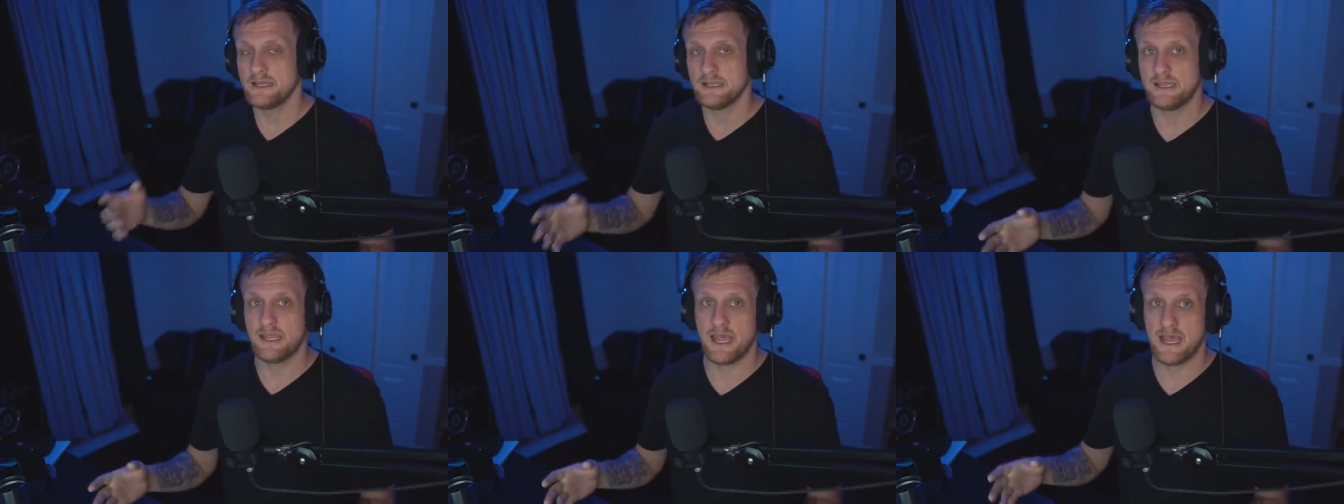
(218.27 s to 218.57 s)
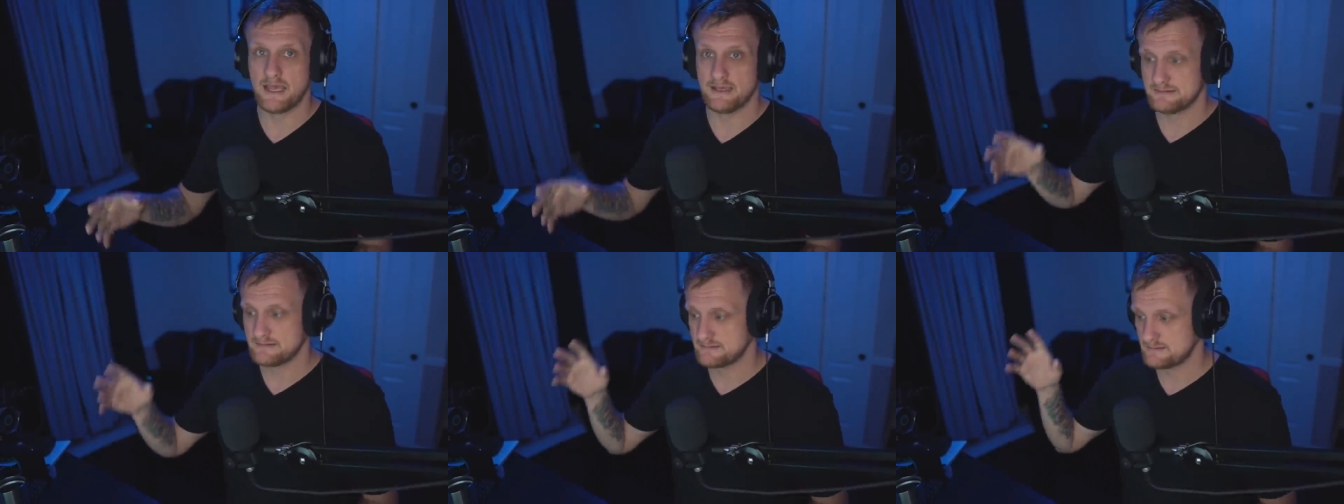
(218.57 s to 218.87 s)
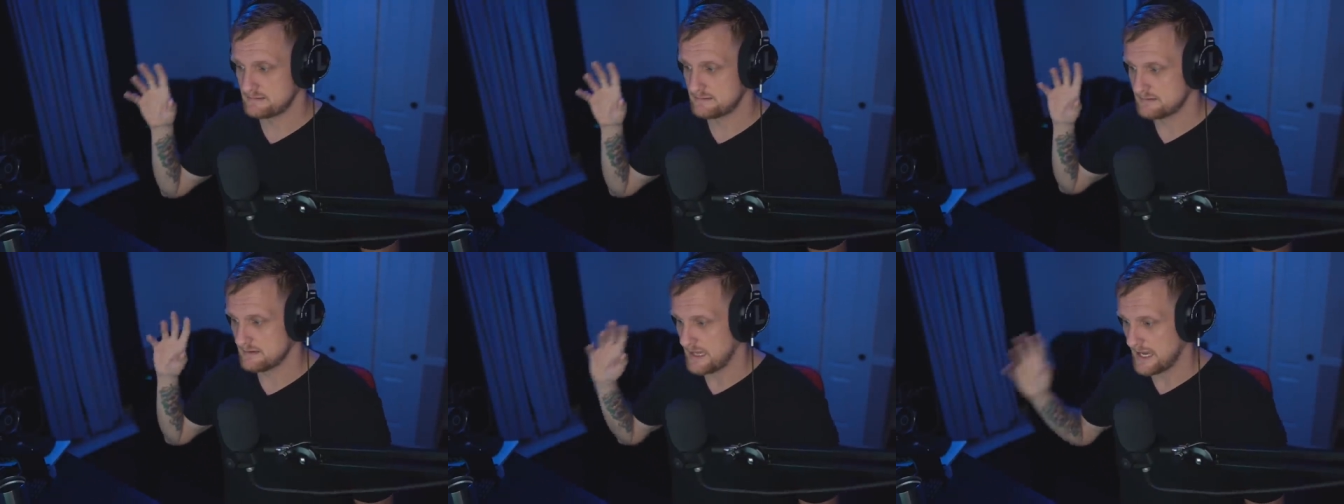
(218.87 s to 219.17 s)

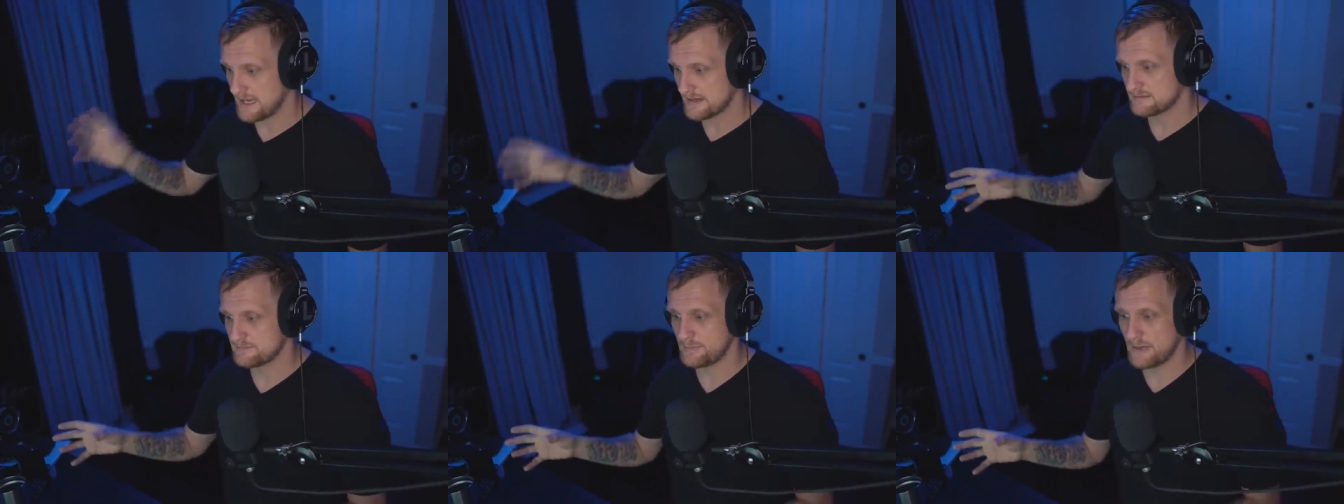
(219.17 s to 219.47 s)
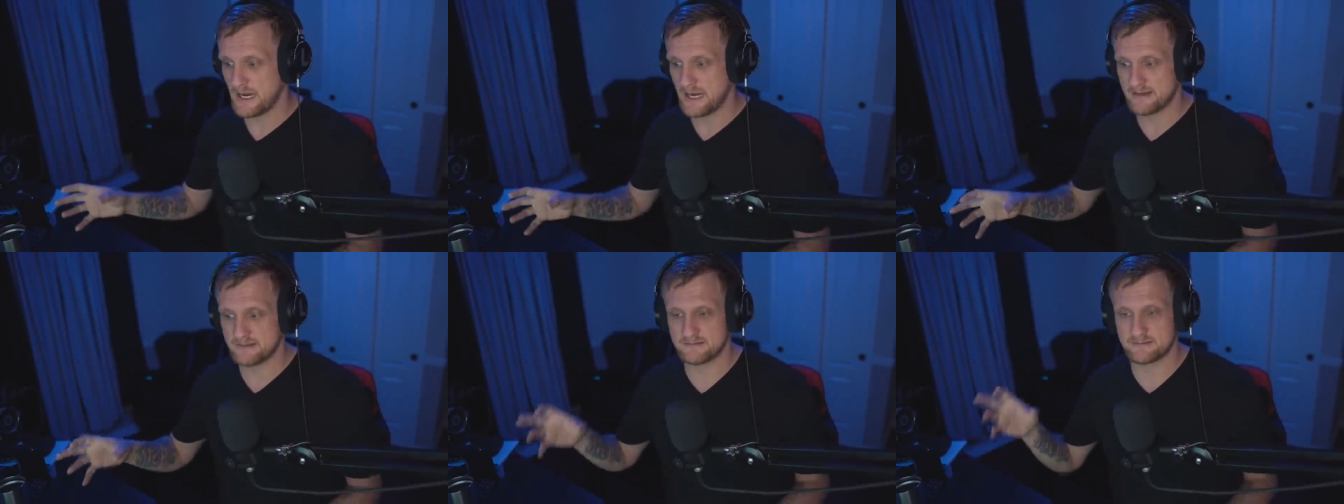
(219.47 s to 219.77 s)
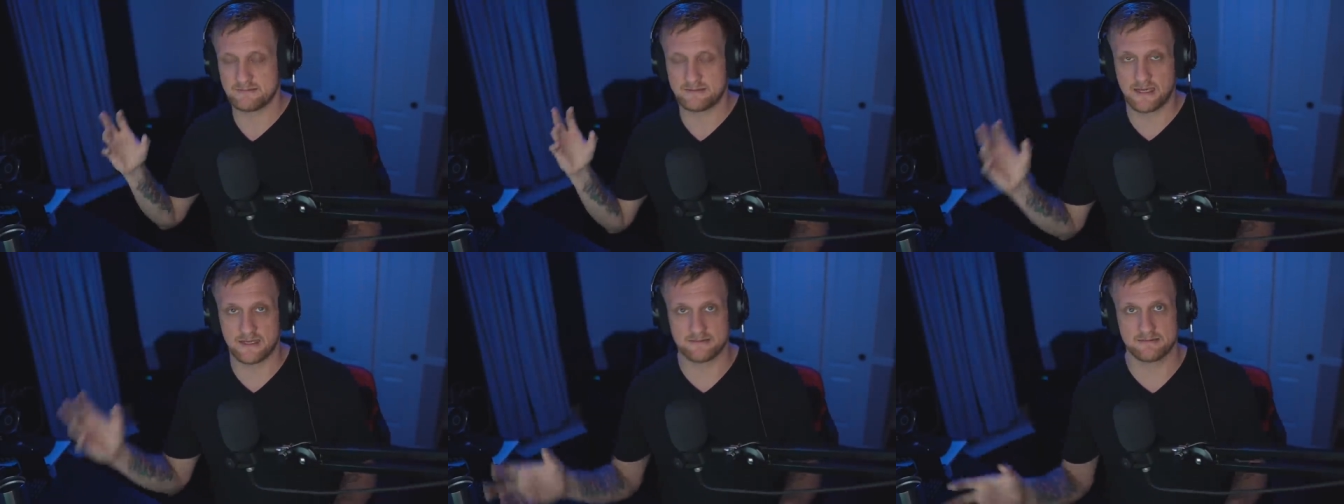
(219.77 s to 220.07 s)
Yes,
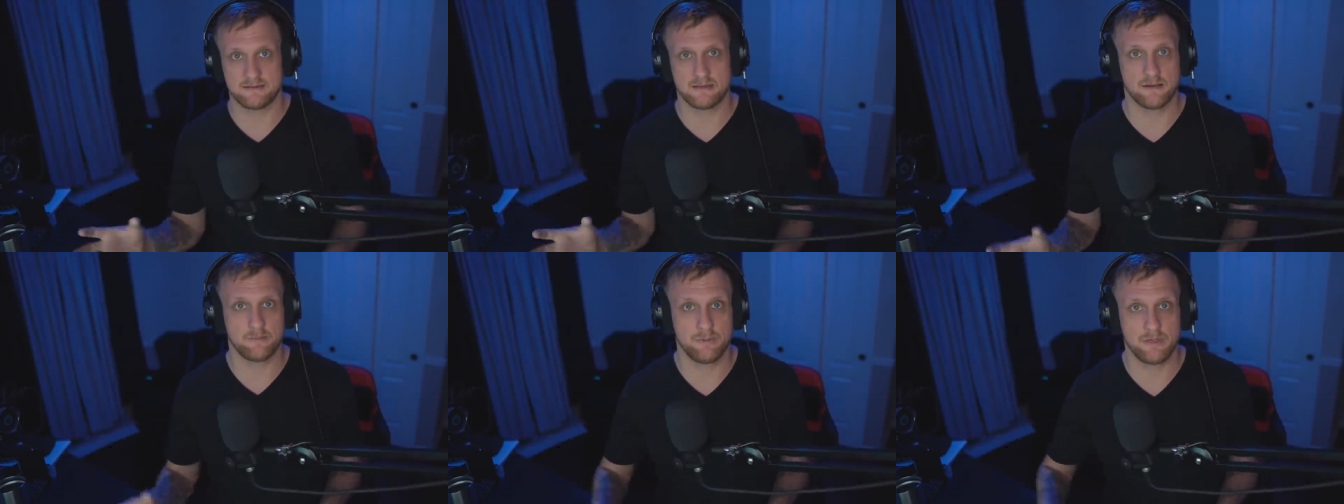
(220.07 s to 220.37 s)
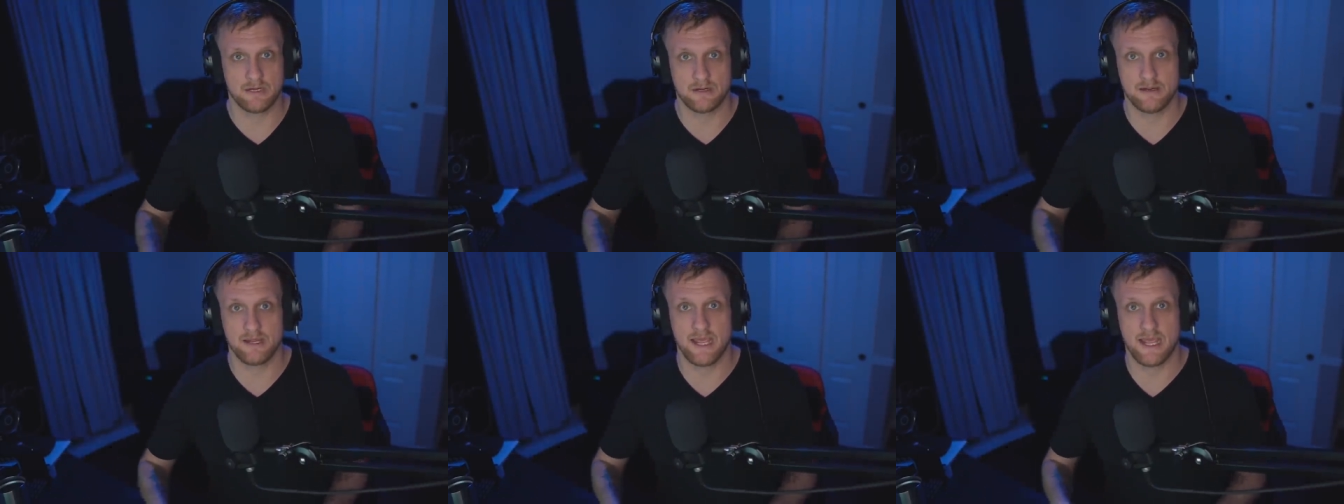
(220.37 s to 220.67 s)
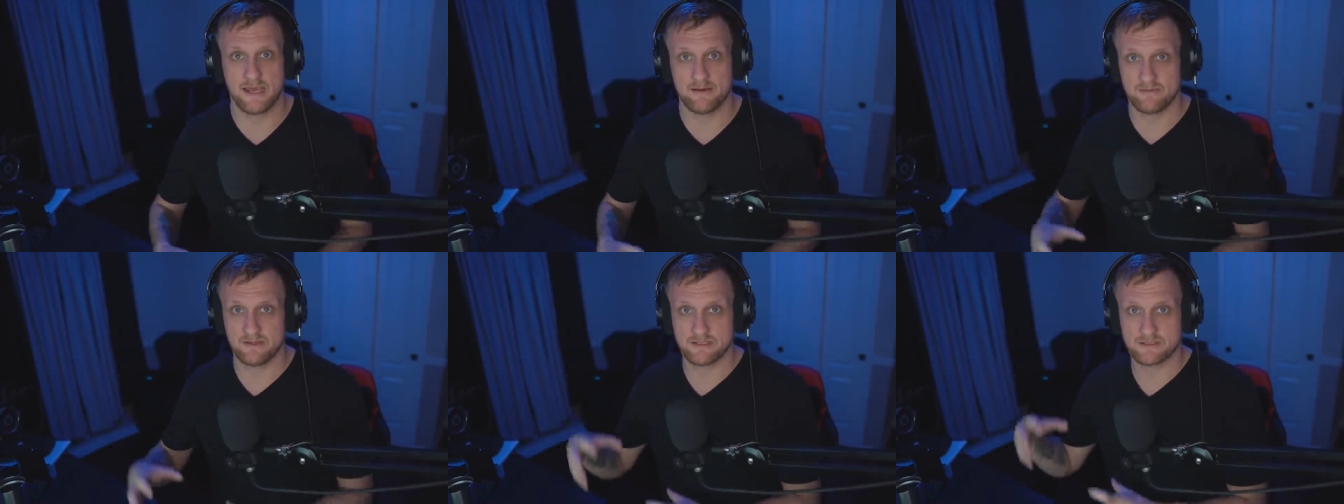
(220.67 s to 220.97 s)
LastPass doesn't appear to
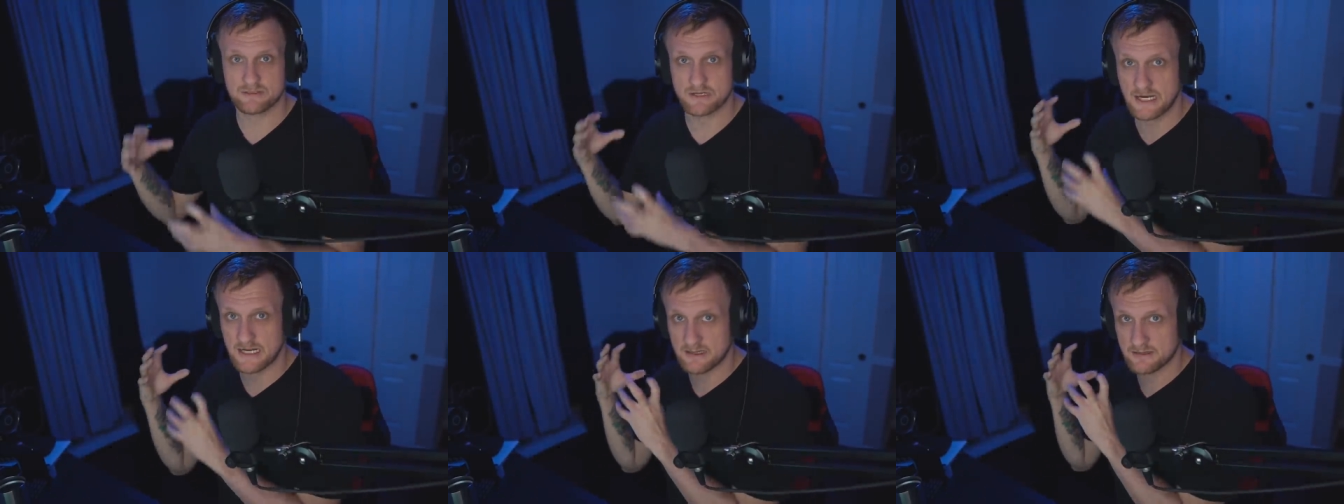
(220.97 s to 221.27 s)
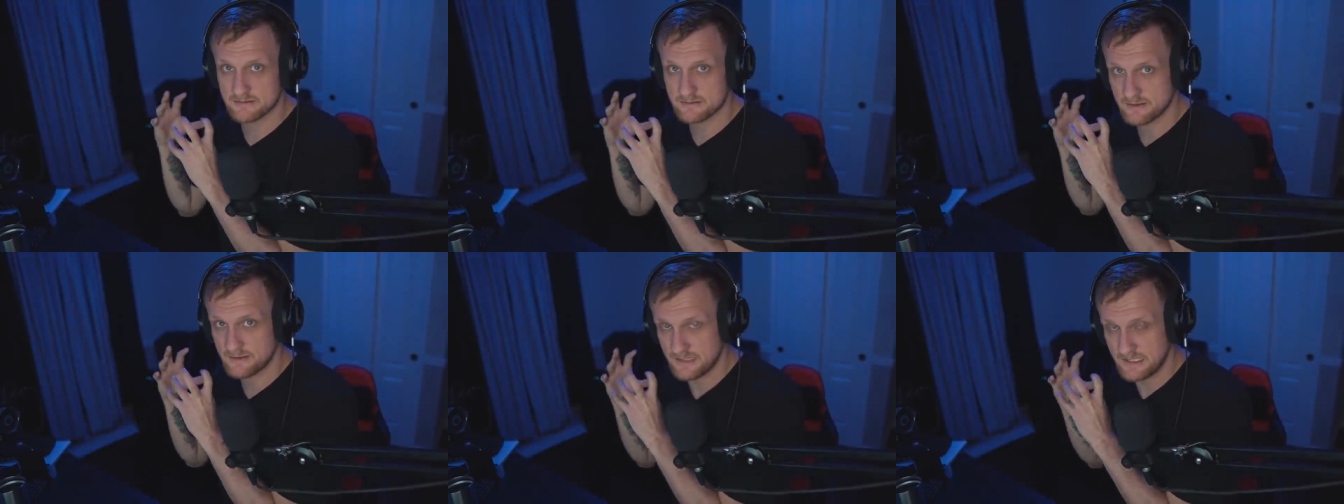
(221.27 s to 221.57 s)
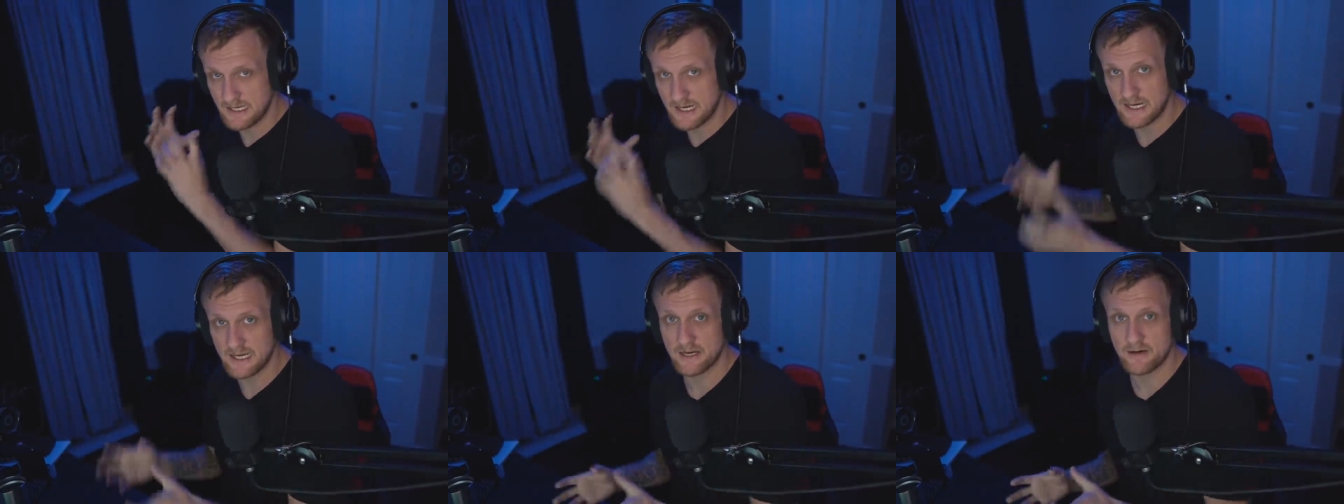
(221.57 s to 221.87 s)
have these trackers on the
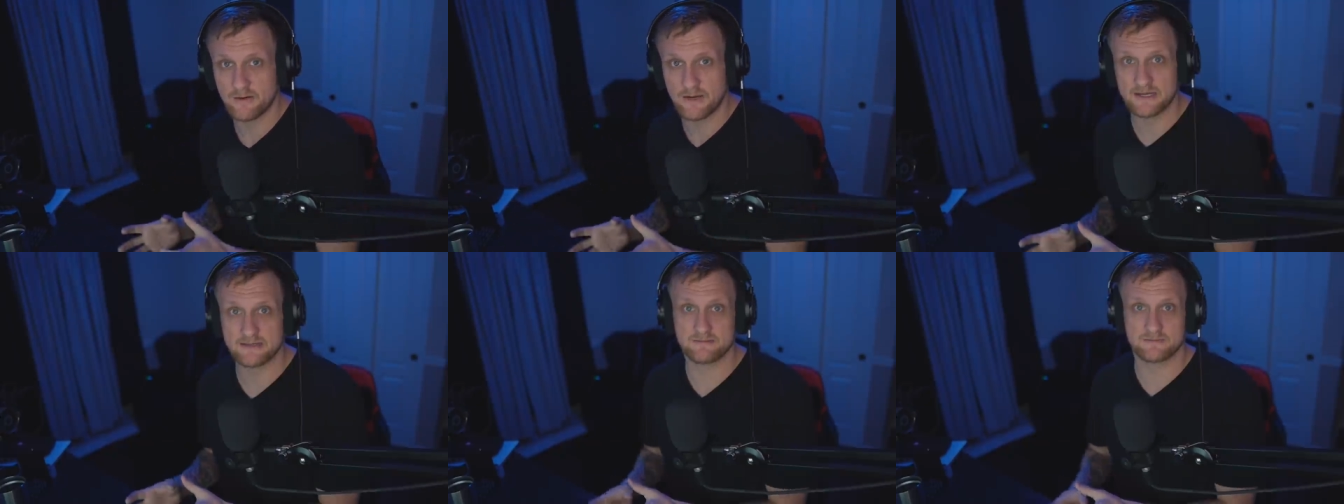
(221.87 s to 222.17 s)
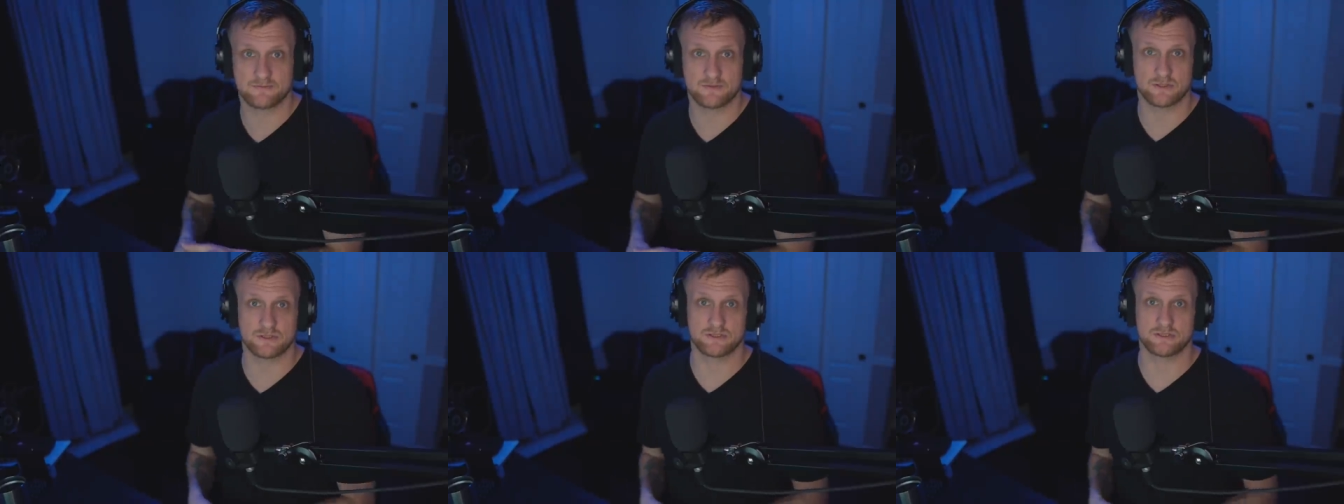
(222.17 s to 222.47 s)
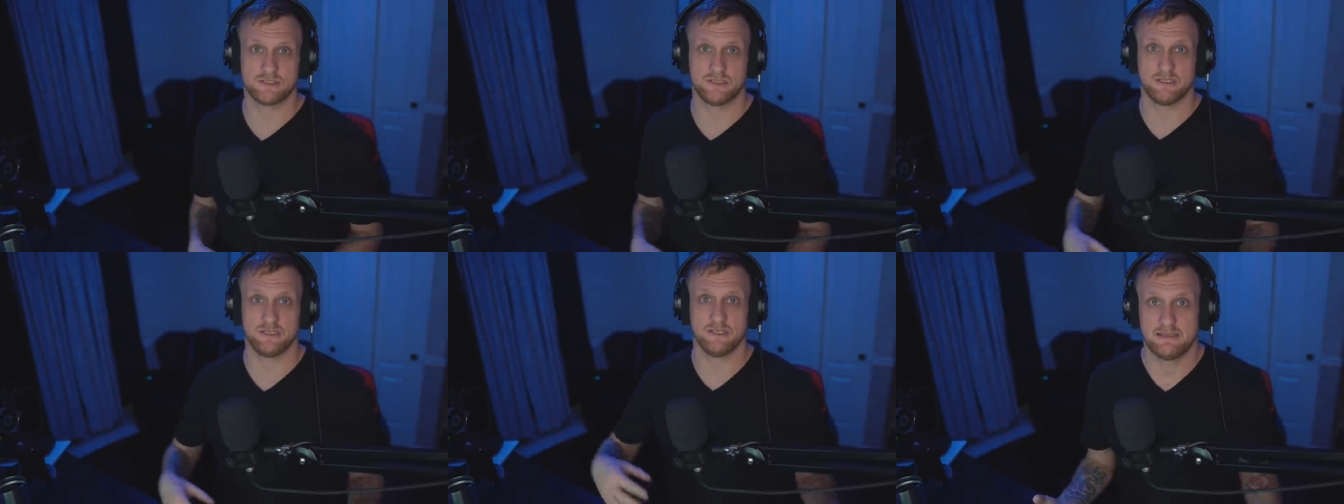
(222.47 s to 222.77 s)
iOS
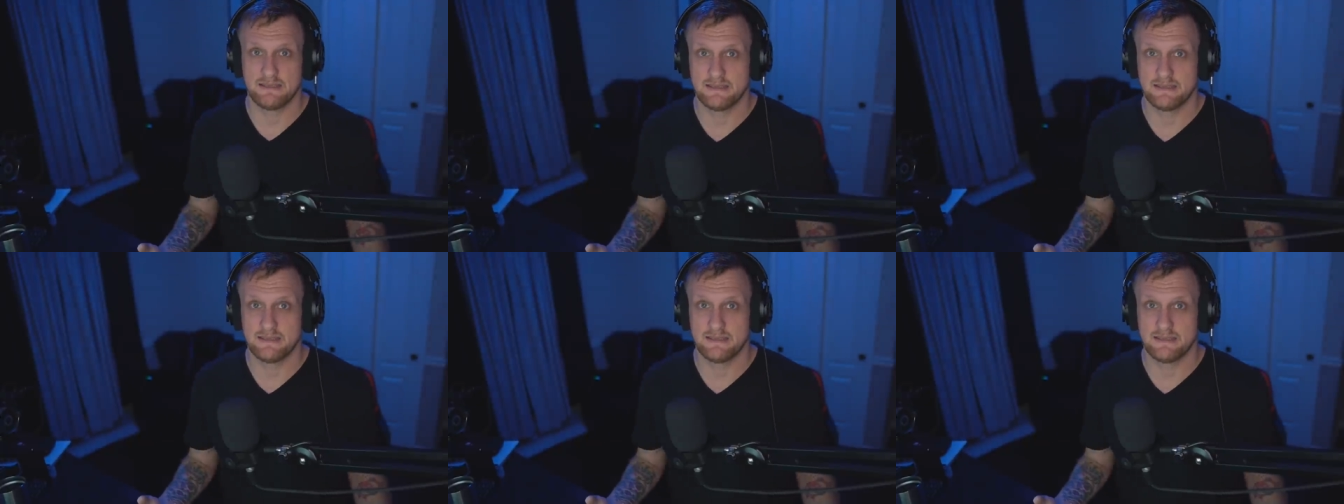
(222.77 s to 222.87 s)
version.